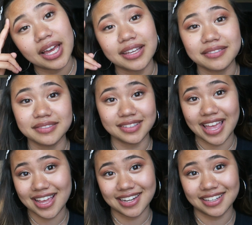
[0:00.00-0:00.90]
I
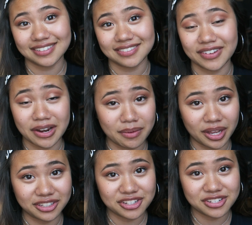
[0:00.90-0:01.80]
hate it very
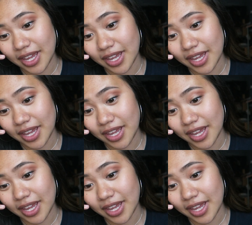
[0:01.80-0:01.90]
much.